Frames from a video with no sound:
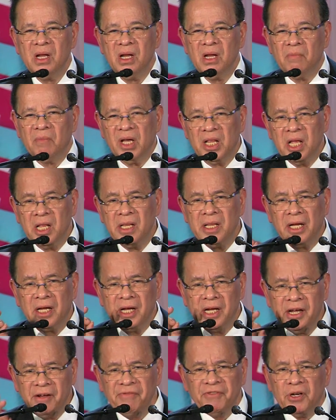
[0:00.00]
But in the
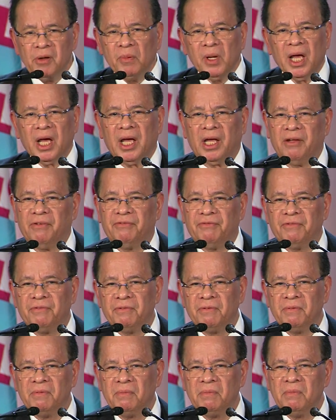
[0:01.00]
gift of
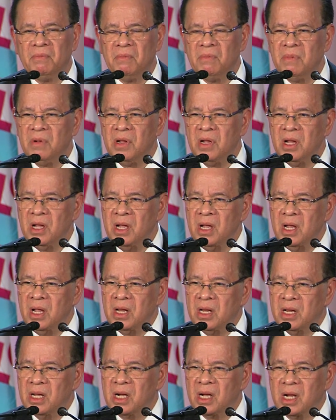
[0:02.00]
life,
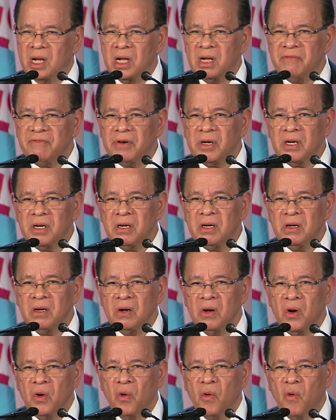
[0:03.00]
the giver
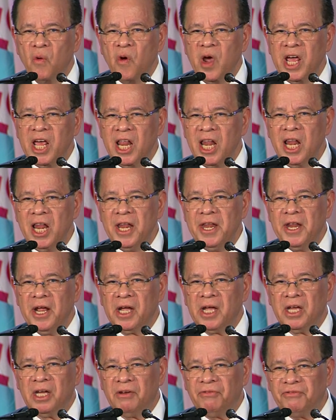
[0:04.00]
willed the
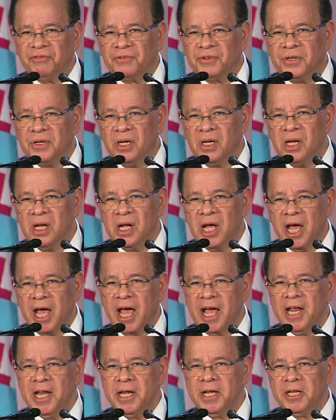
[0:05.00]
gift
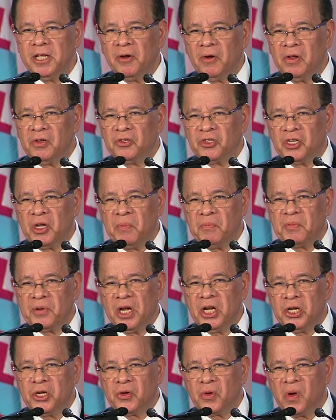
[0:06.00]
and the
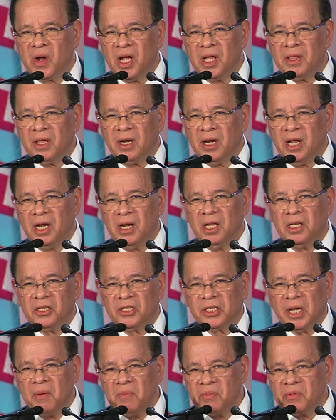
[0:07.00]
recipient together and at the
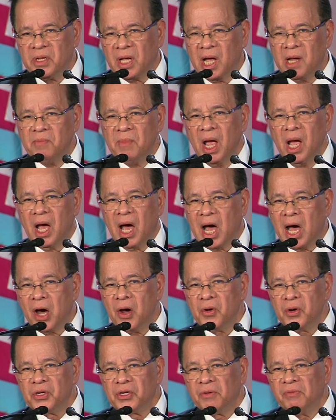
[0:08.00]
same time
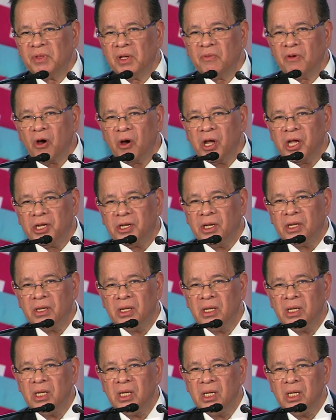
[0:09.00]
out of the void
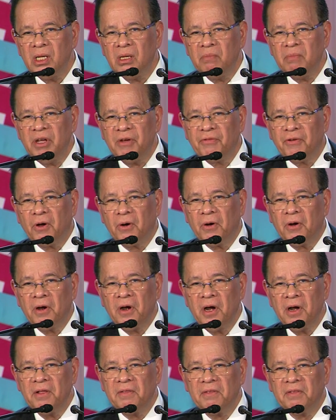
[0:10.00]
before
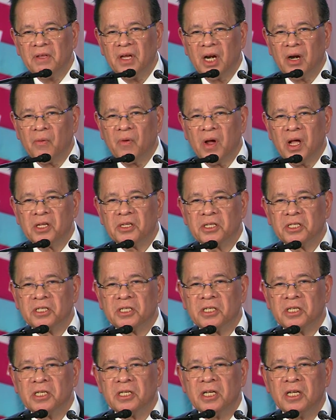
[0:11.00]
there
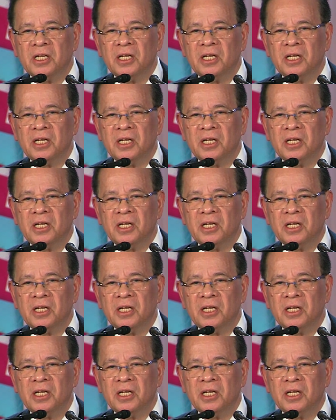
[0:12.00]
was